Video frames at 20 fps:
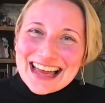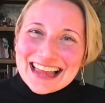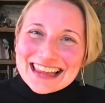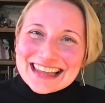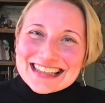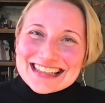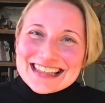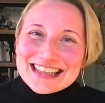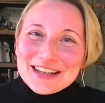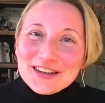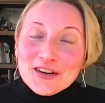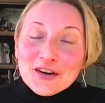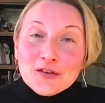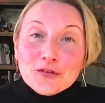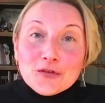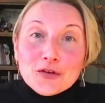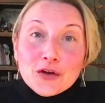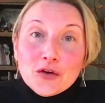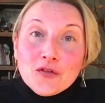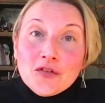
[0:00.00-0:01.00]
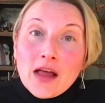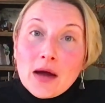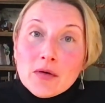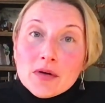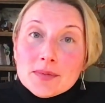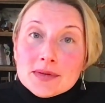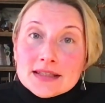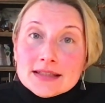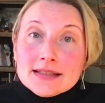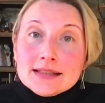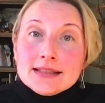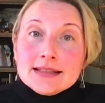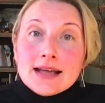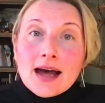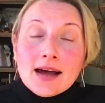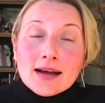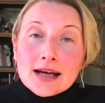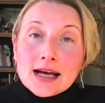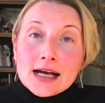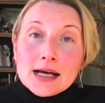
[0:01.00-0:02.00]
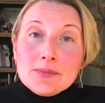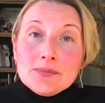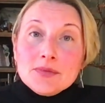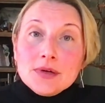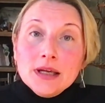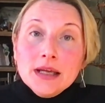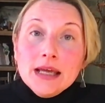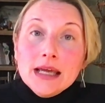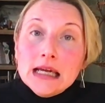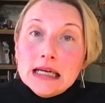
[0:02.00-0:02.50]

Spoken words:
Ellis here of realflowerbusiness.com